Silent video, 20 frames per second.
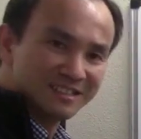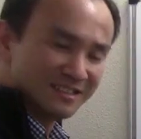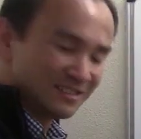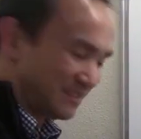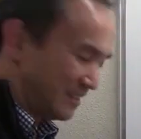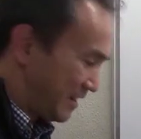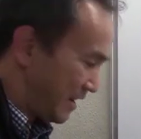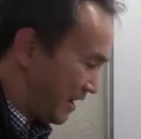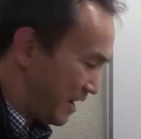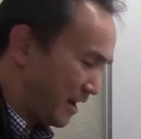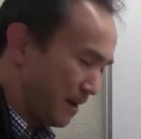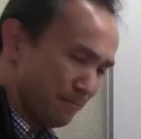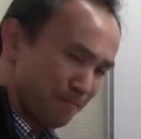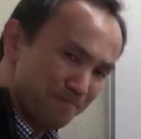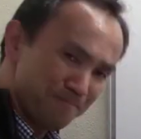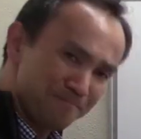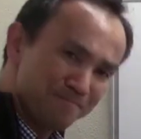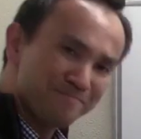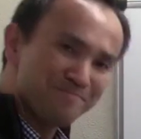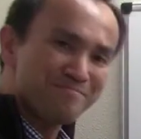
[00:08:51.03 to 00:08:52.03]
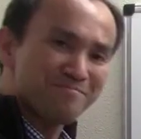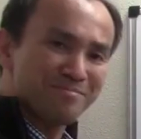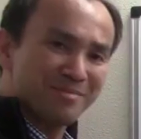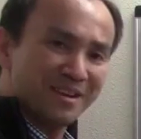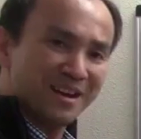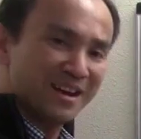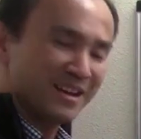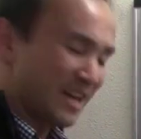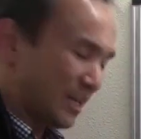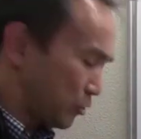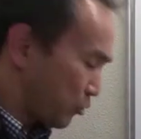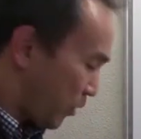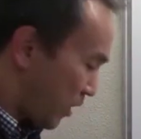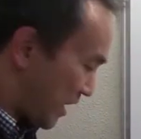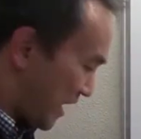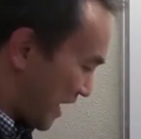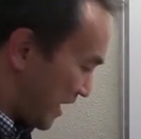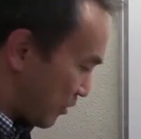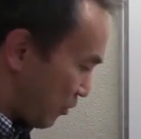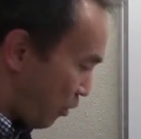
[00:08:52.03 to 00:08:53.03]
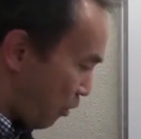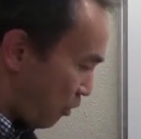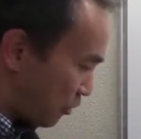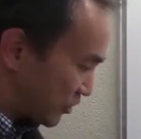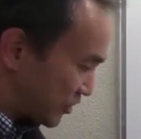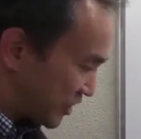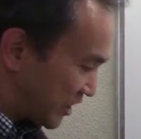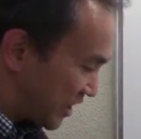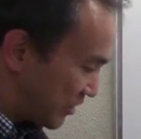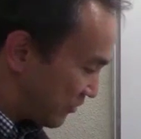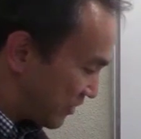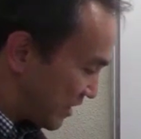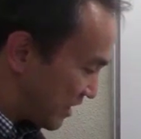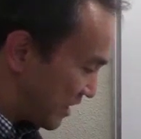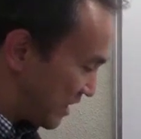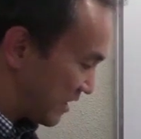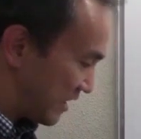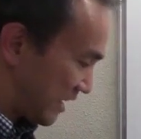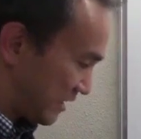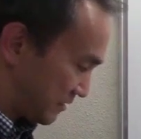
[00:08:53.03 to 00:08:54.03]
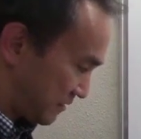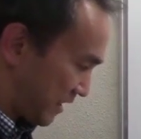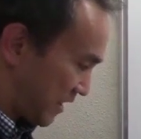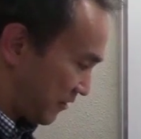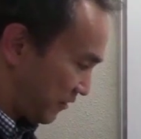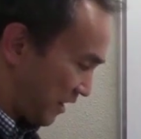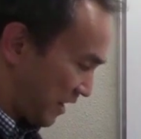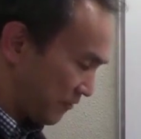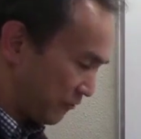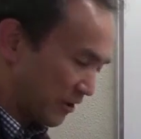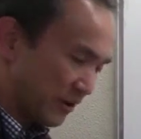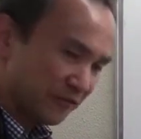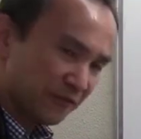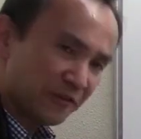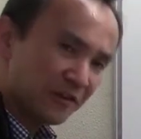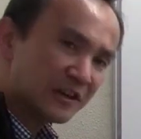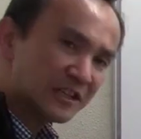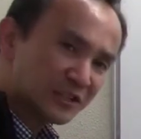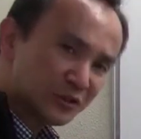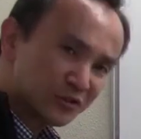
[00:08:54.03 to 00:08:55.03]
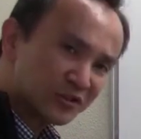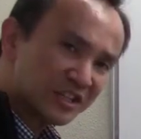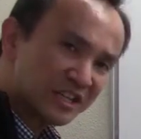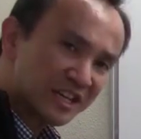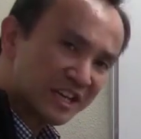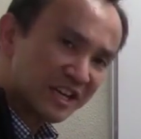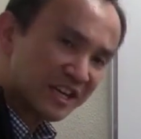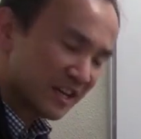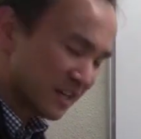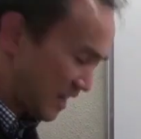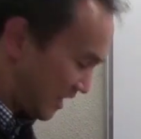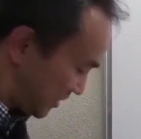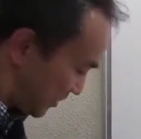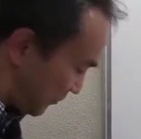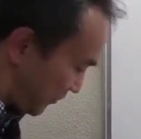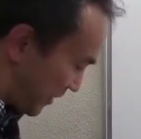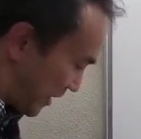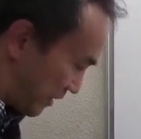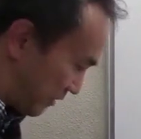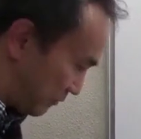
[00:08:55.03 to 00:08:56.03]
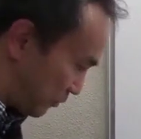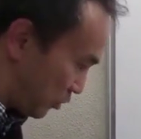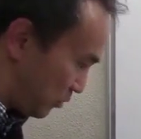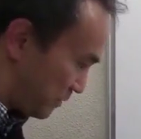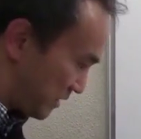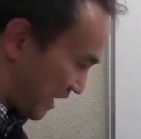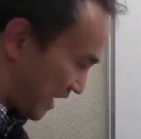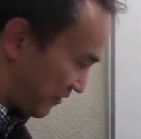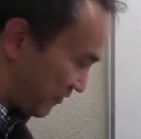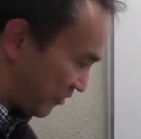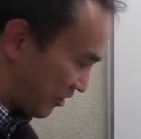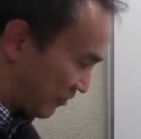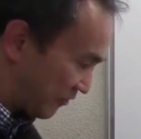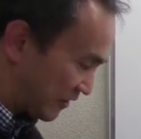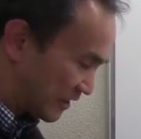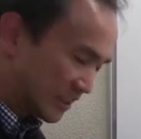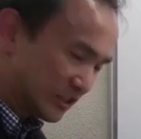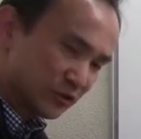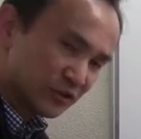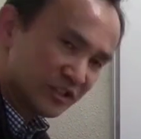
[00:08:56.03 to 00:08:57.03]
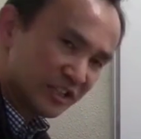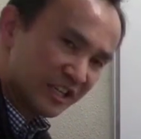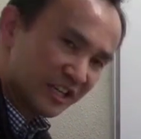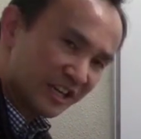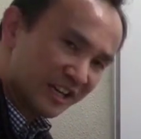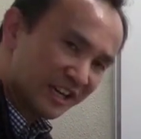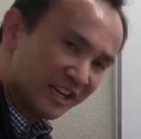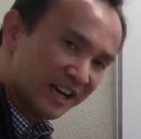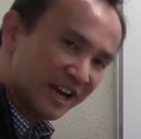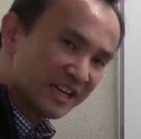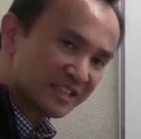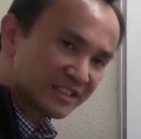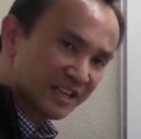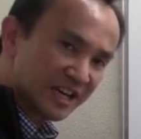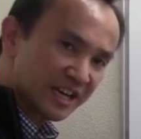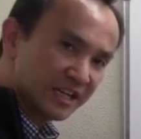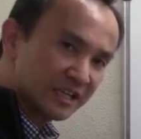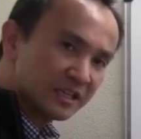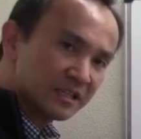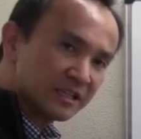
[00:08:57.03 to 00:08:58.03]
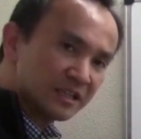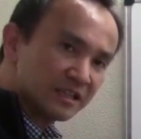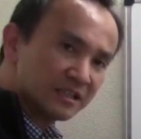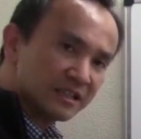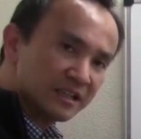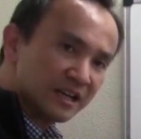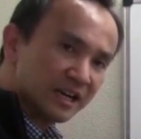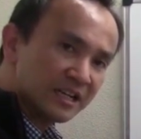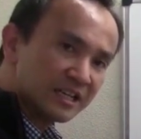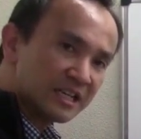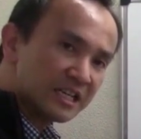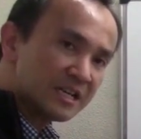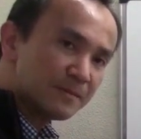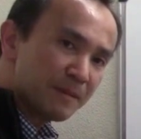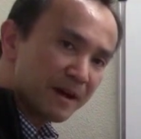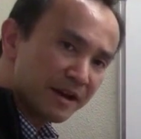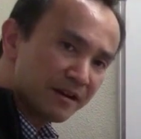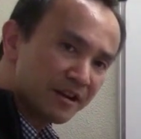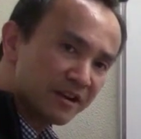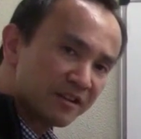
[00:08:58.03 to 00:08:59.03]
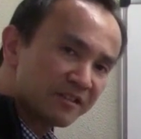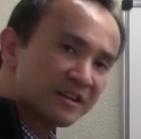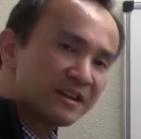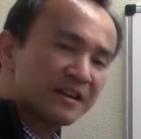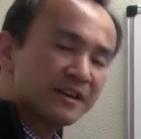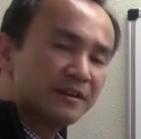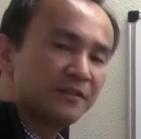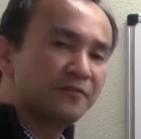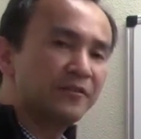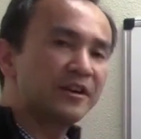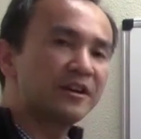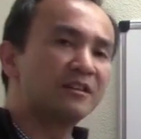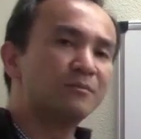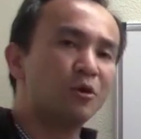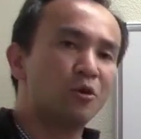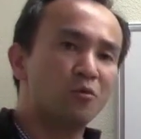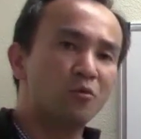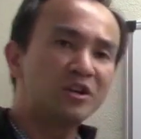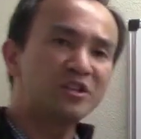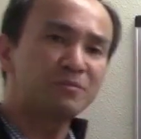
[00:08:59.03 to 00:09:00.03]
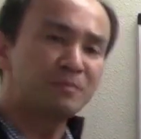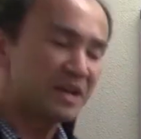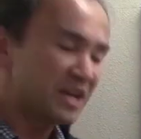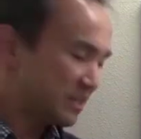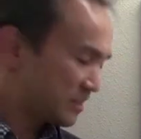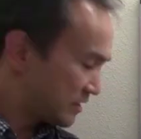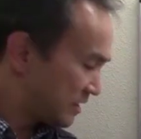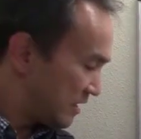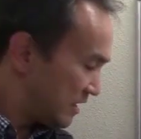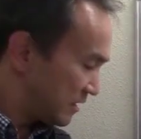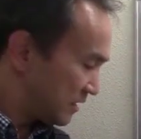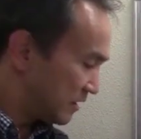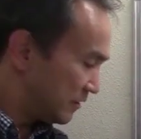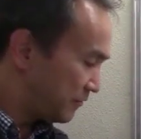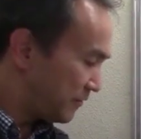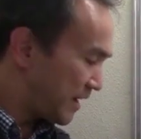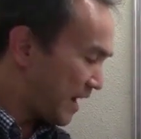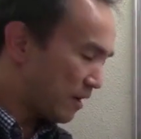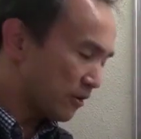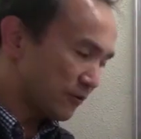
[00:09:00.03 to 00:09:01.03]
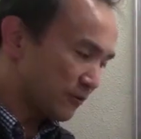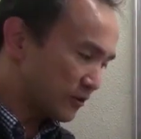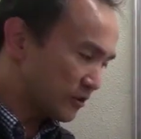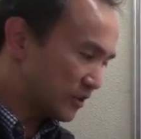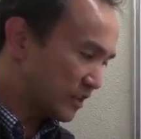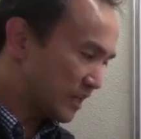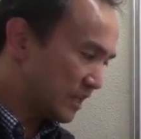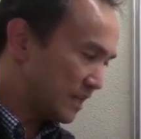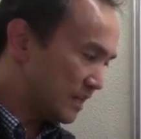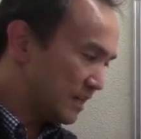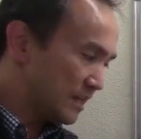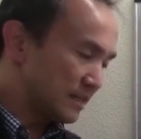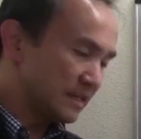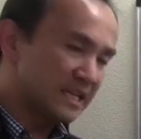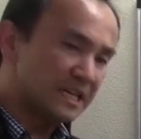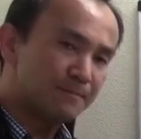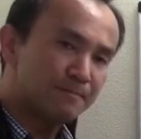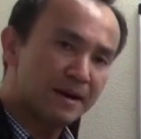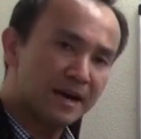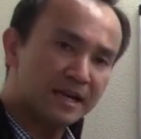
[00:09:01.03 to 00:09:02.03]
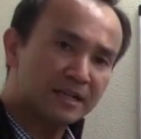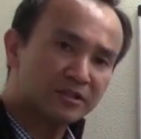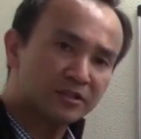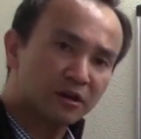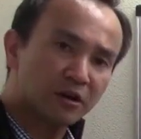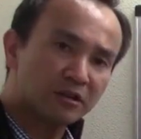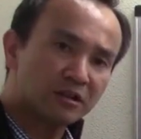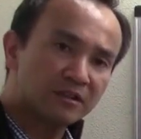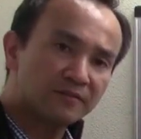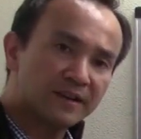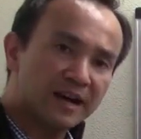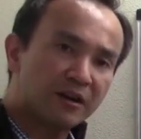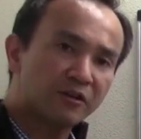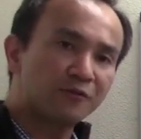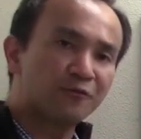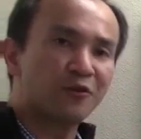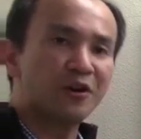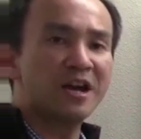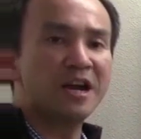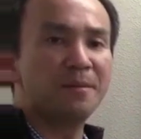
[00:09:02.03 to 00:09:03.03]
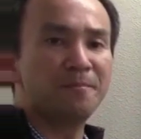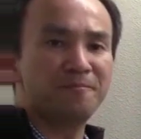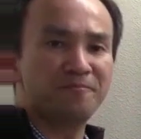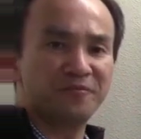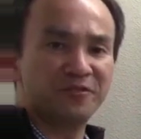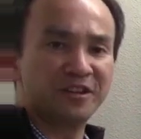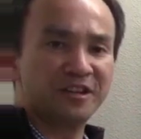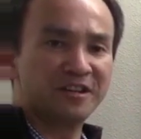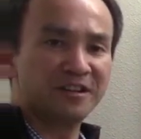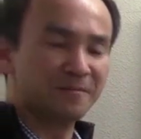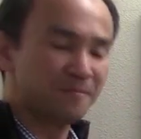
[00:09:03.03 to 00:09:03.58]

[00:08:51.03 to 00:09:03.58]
M. And that's why I call C right here, I refer to C here, it's a variable, but I refer to C here as a dependent variable, which means the value for C depends on the value for M right here.